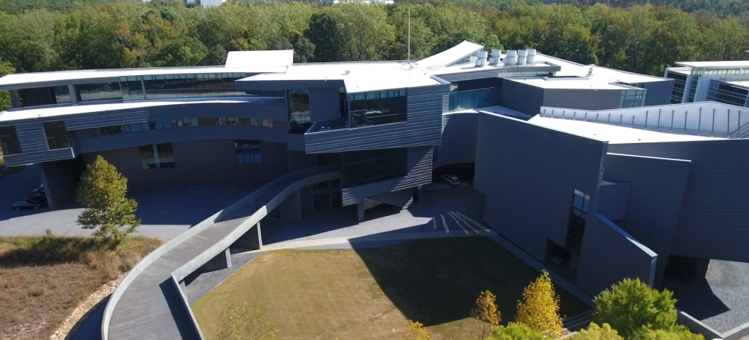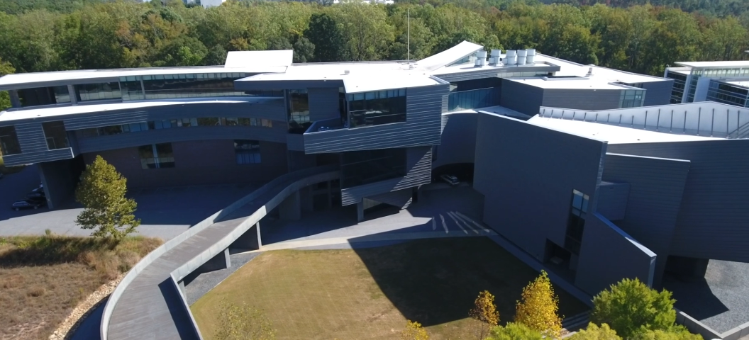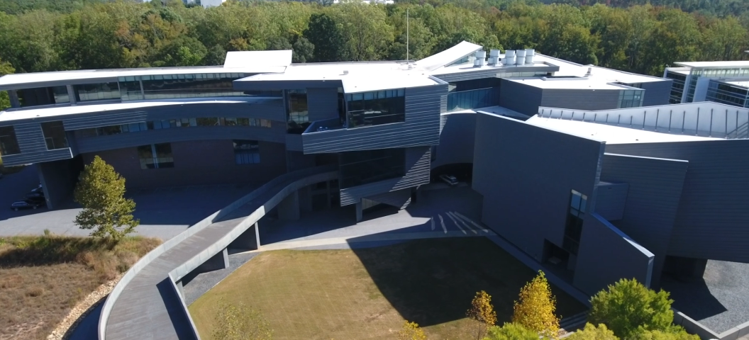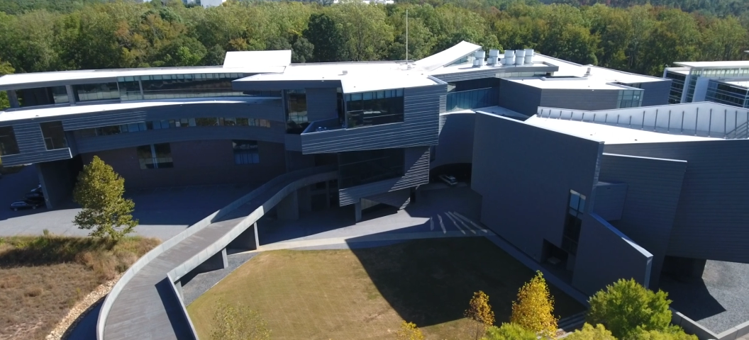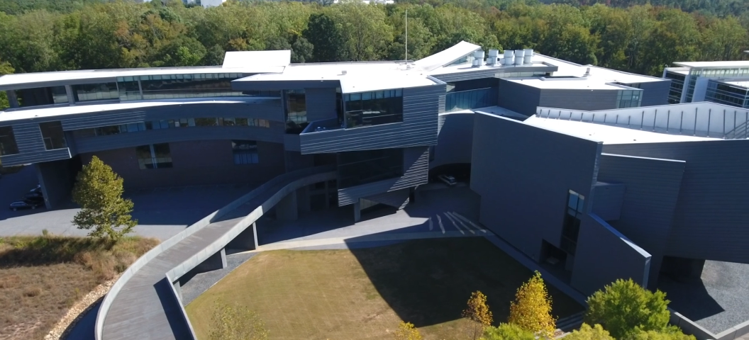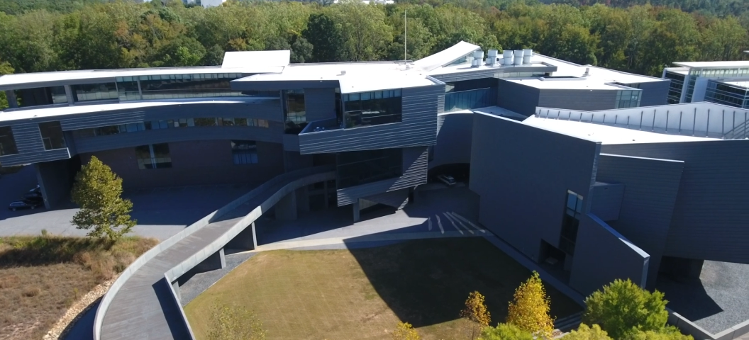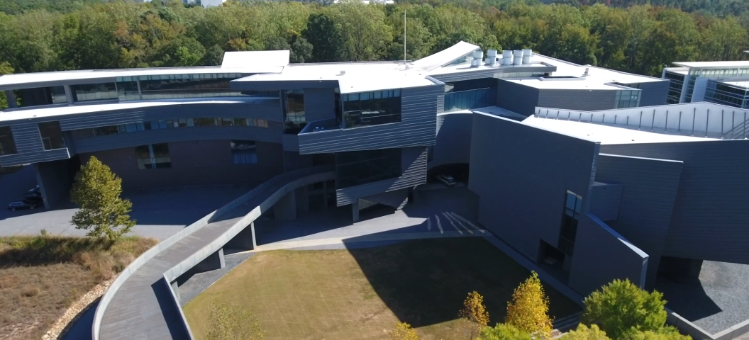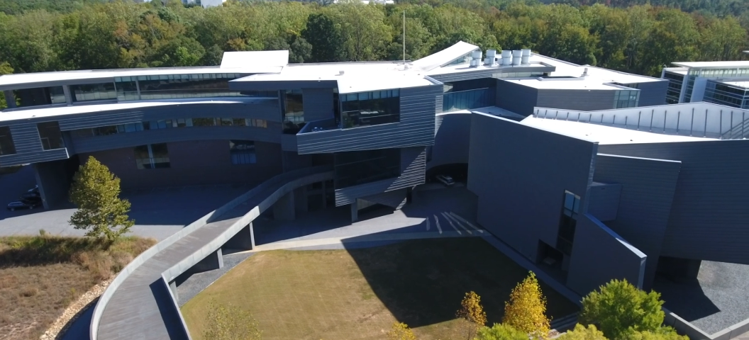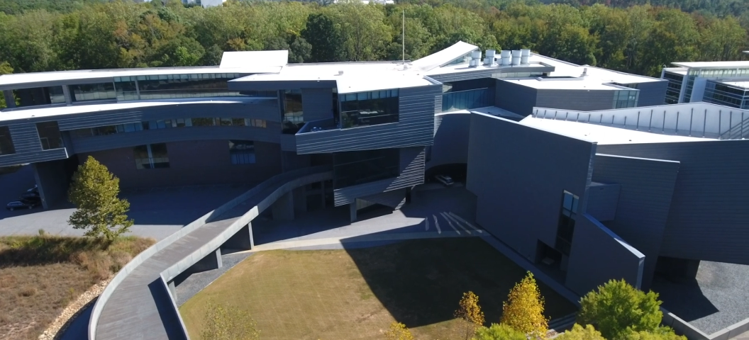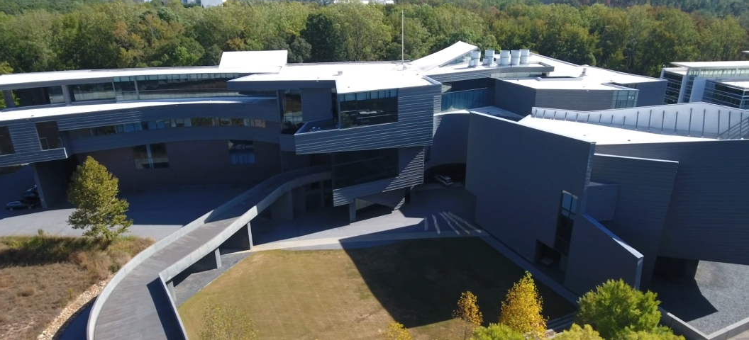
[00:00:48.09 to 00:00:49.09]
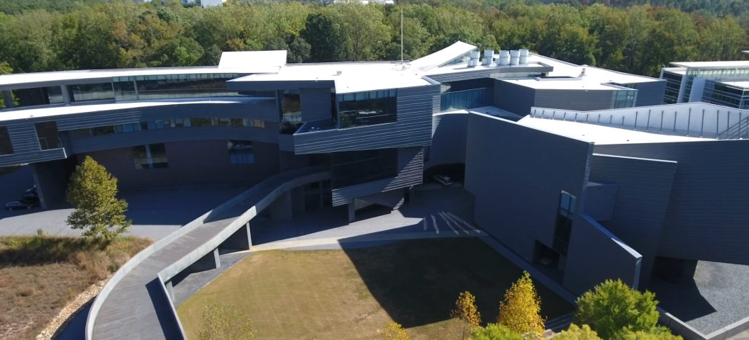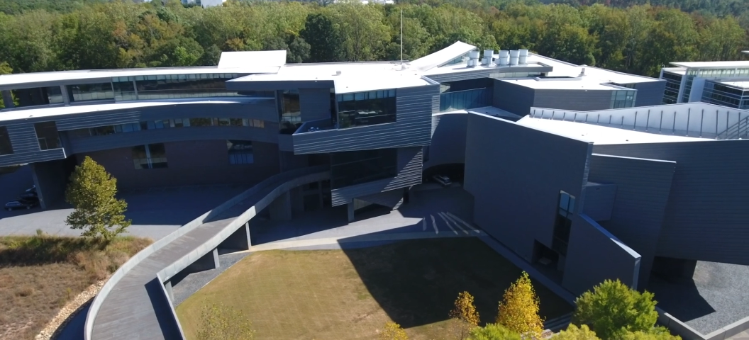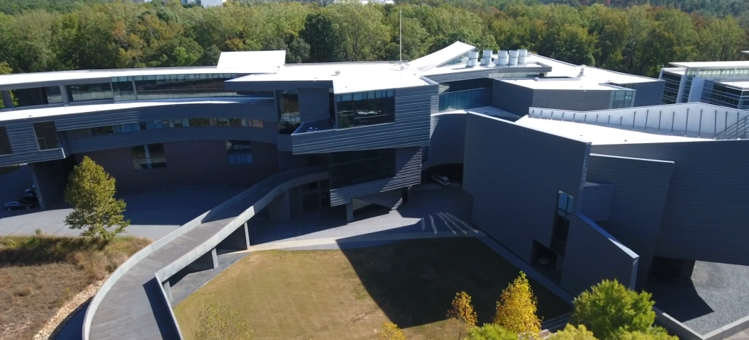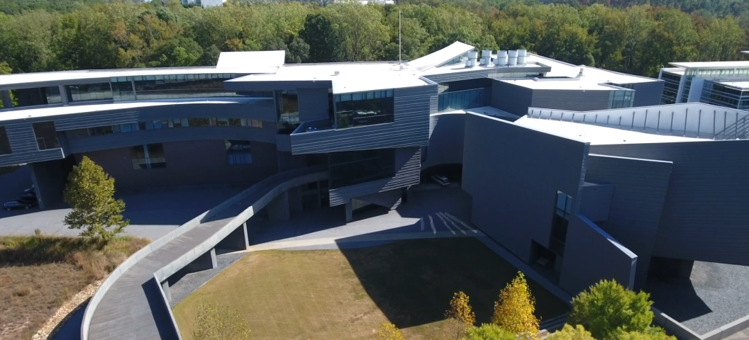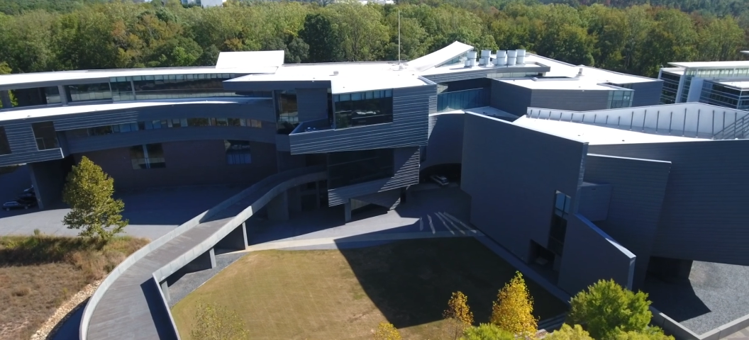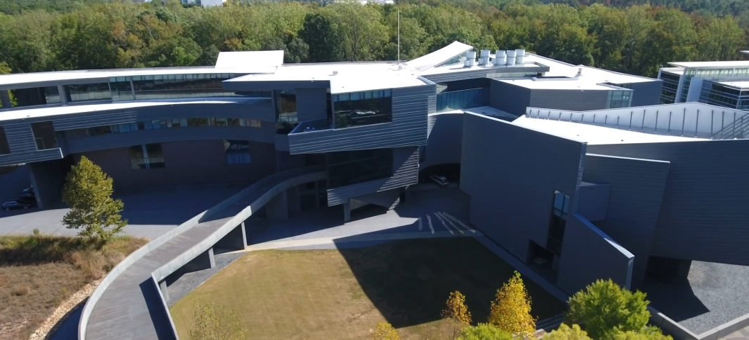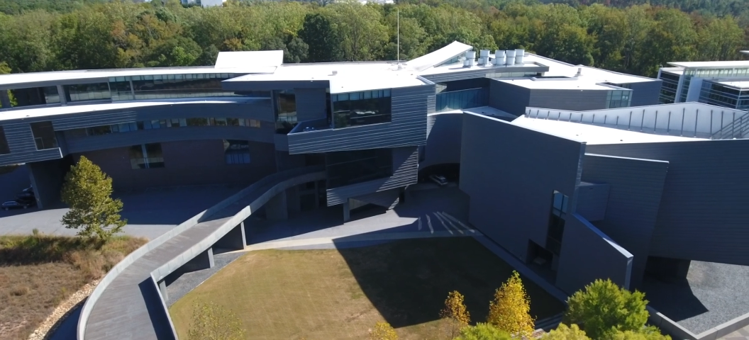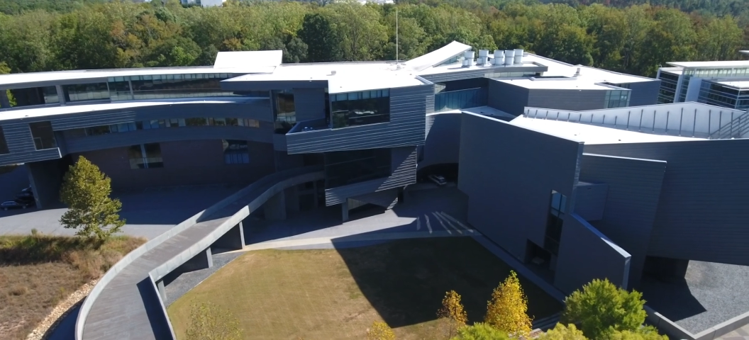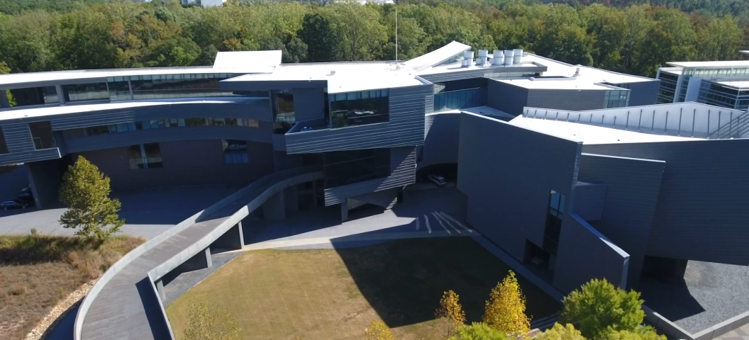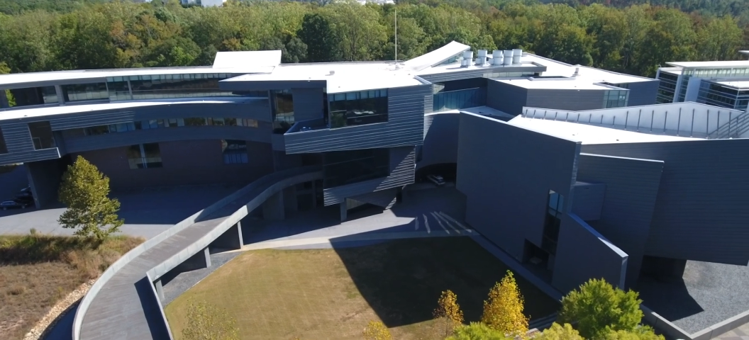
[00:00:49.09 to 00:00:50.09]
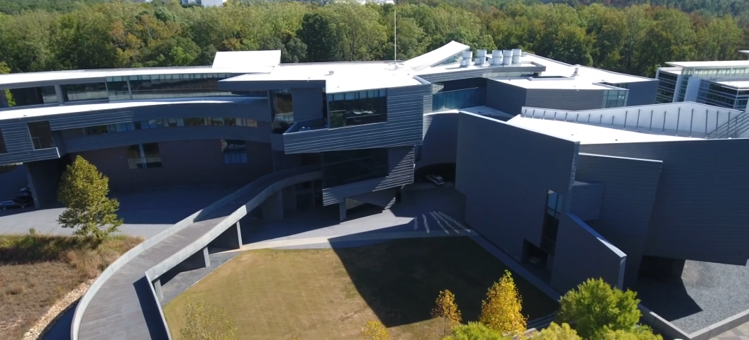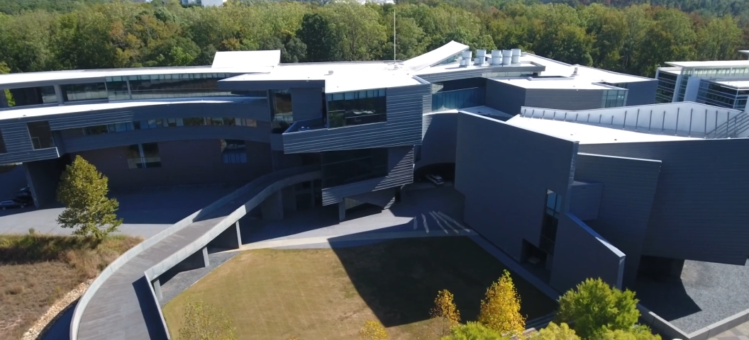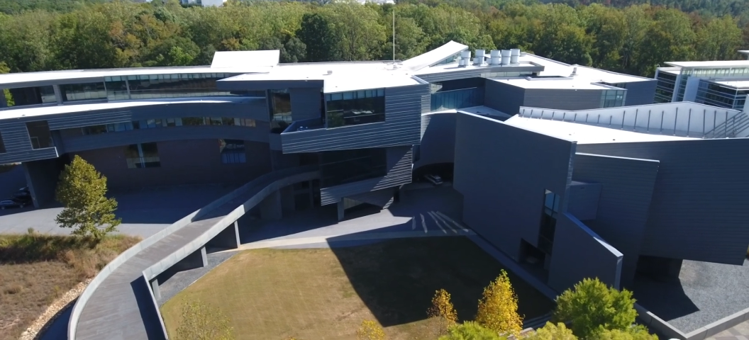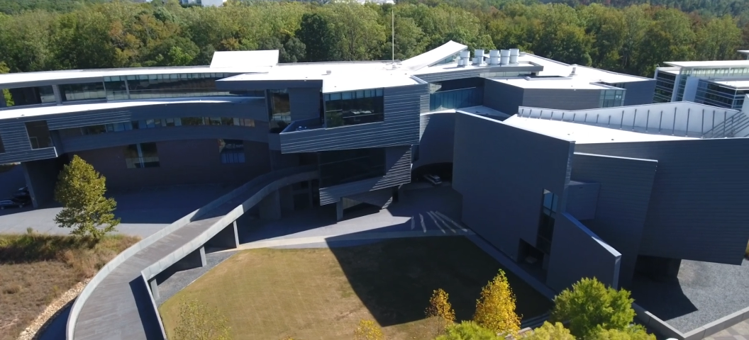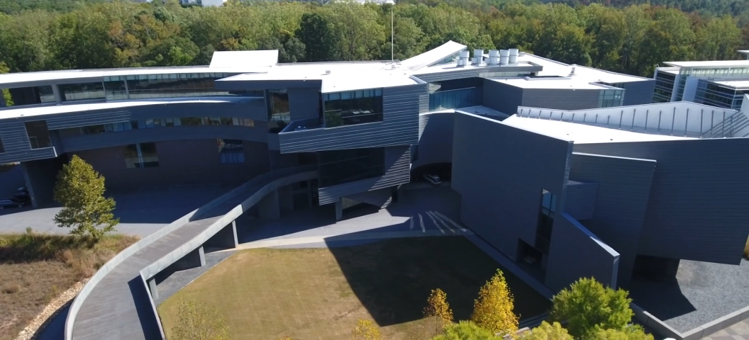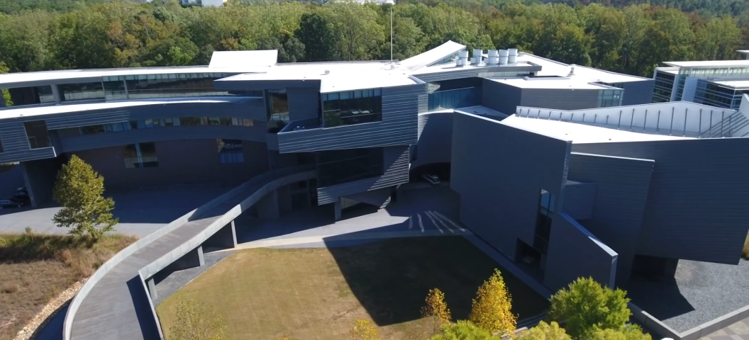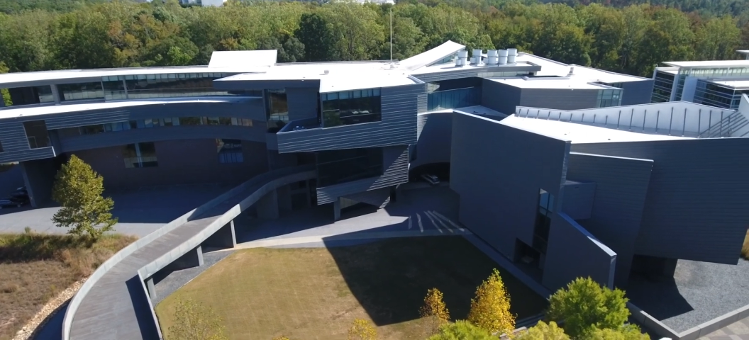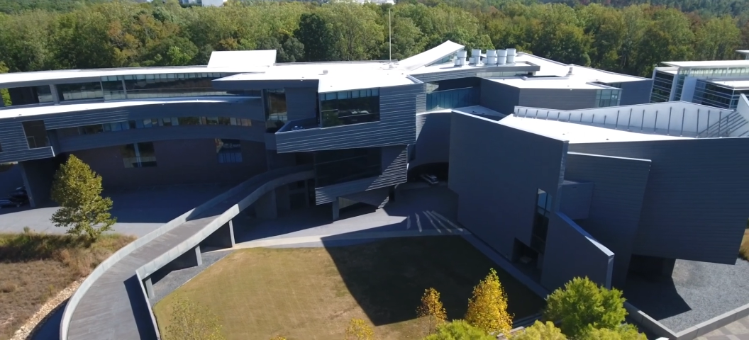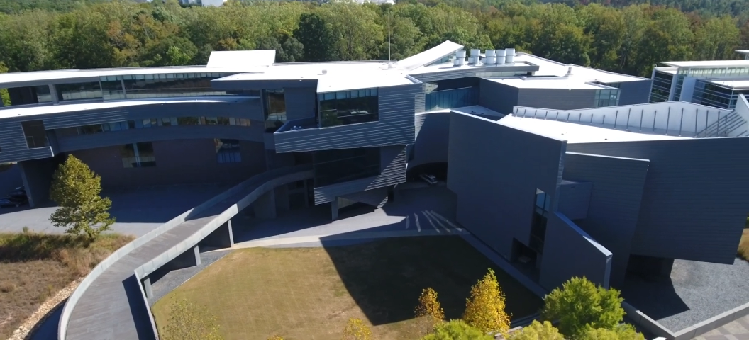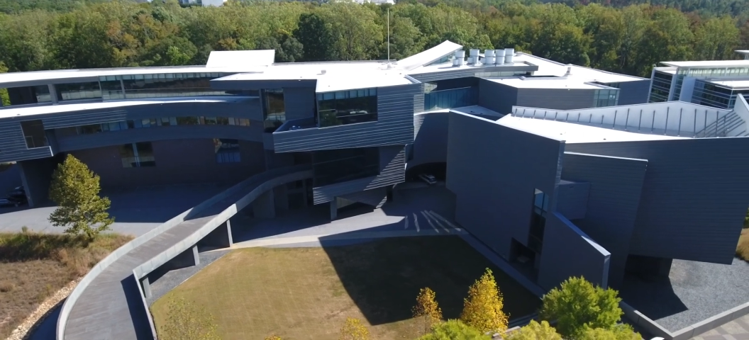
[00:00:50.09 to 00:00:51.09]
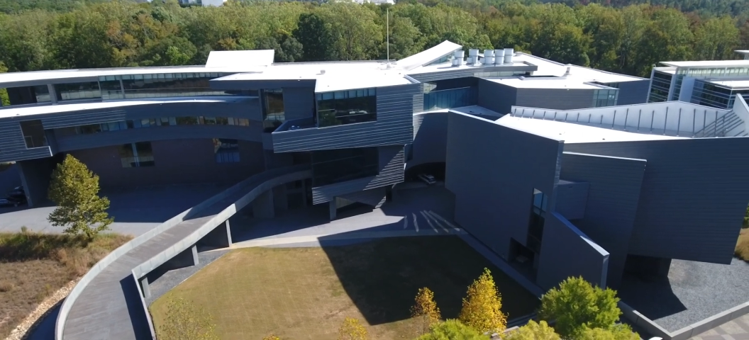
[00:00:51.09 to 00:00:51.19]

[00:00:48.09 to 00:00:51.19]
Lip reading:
No face is visible, so there are no lips to read.